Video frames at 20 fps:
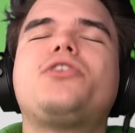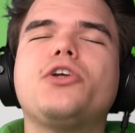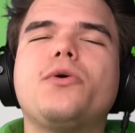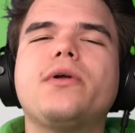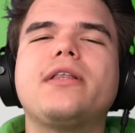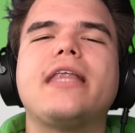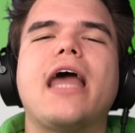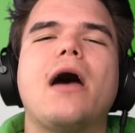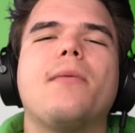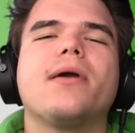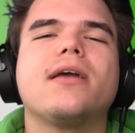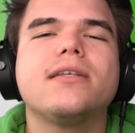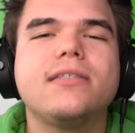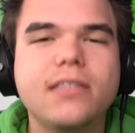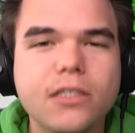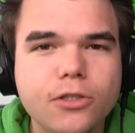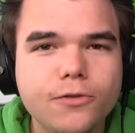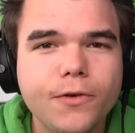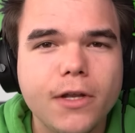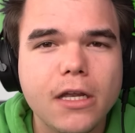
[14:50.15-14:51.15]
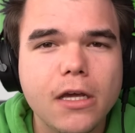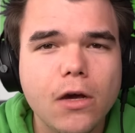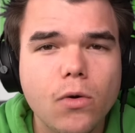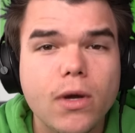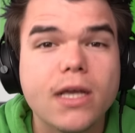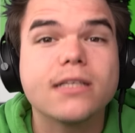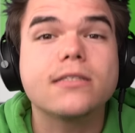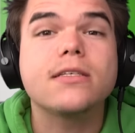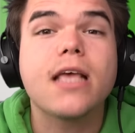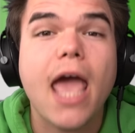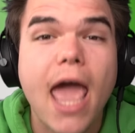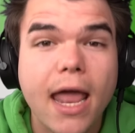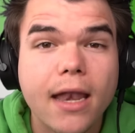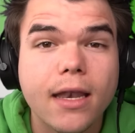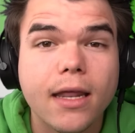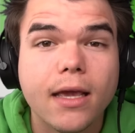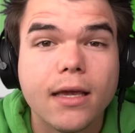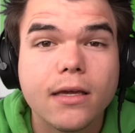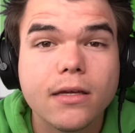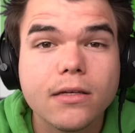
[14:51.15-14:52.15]
Do it now because this video is
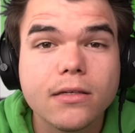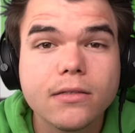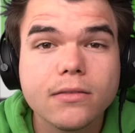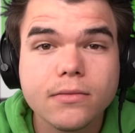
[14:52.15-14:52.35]
ending.